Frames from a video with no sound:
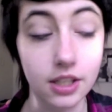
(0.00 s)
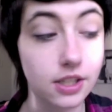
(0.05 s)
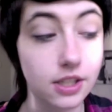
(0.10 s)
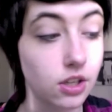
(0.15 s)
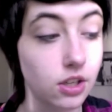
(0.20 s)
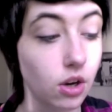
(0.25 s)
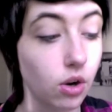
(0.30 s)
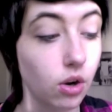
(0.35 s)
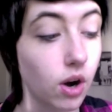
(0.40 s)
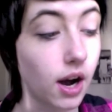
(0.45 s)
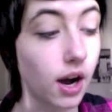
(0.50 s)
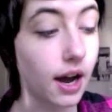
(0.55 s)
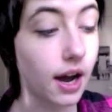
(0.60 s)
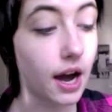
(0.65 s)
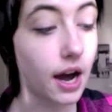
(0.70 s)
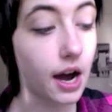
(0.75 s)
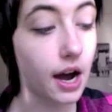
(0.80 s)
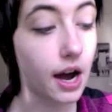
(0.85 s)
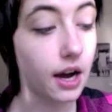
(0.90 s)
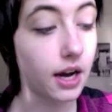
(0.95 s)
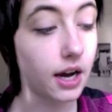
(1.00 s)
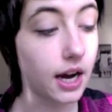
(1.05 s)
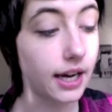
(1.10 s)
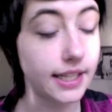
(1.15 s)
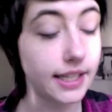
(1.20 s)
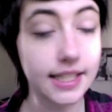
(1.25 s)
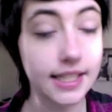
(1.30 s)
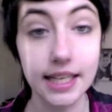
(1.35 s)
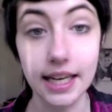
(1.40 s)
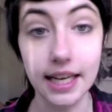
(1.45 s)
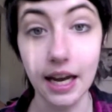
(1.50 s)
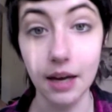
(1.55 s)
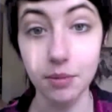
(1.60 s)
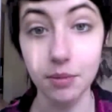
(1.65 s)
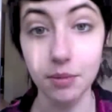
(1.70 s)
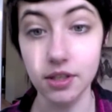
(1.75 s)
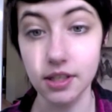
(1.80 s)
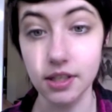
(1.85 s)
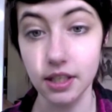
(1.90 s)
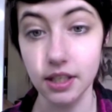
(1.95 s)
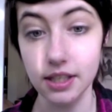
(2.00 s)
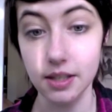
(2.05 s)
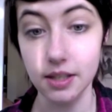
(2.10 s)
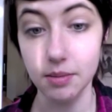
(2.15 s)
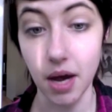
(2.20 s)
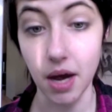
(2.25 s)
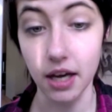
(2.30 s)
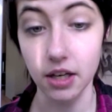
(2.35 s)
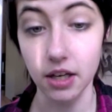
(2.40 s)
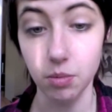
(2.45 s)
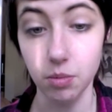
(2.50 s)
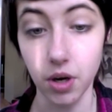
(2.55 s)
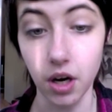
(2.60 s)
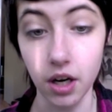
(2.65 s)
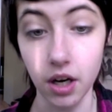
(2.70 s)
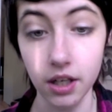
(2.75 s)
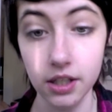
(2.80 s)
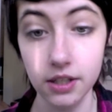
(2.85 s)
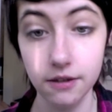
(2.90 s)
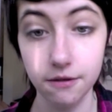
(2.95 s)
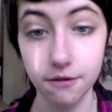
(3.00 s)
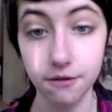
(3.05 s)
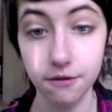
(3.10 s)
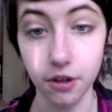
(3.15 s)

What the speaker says: So today I'm using Smashbox